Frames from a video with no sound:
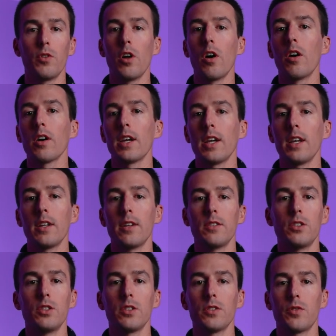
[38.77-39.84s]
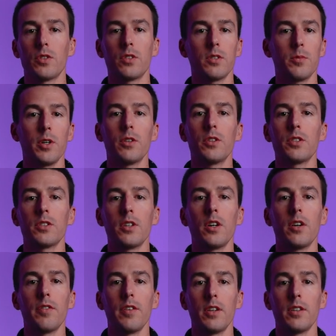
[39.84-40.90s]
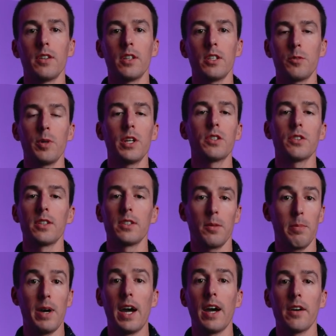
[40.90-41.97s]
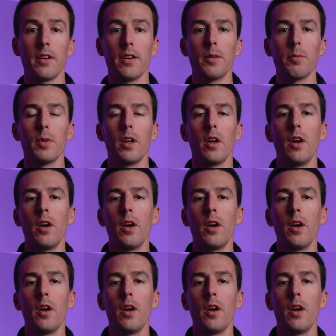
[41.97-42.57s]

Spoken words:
vlogging and just for some other stuff, and especially as a backup.